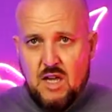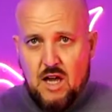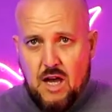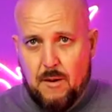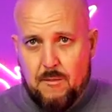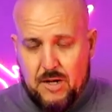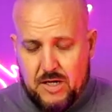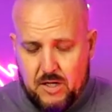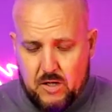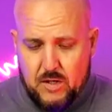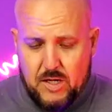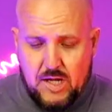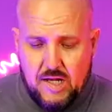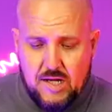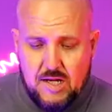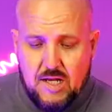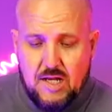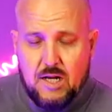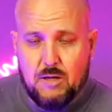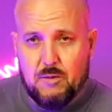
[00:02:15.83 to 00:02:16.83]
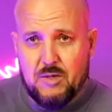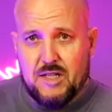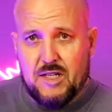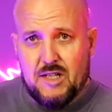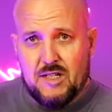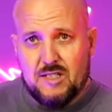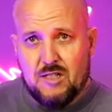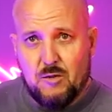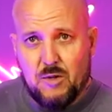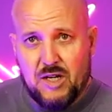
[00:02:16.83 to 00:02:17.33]
I'm going to go ahead and hit it with
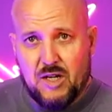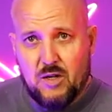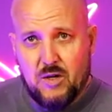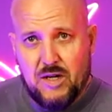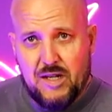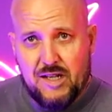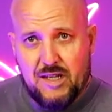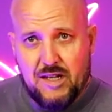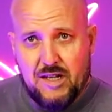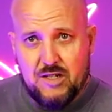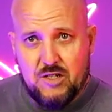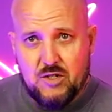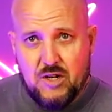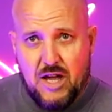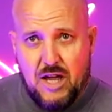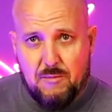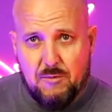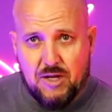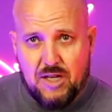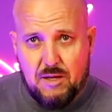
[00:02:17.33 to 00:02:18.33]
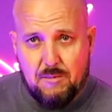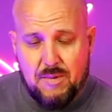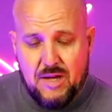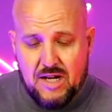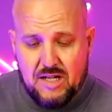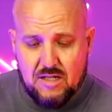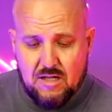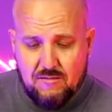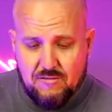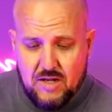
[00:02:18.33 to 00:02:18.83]
this so we can go ahead and let it dry and get
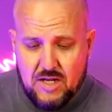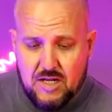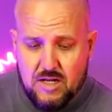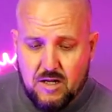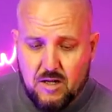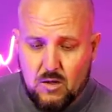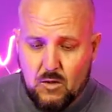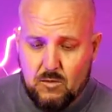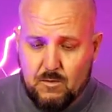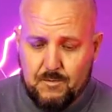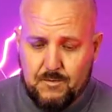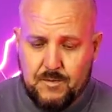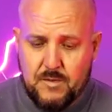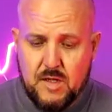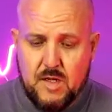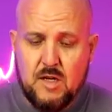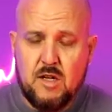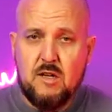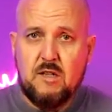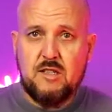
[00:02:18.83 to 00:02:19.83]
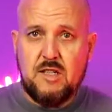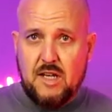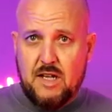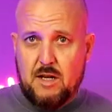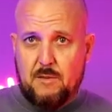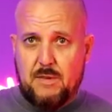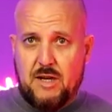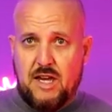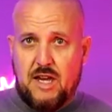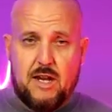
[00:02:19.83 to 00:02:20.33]
back to the video. See you in
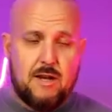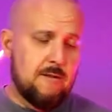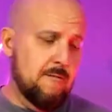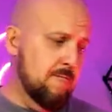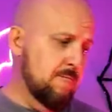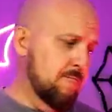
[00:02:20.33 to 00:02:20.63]
a bit.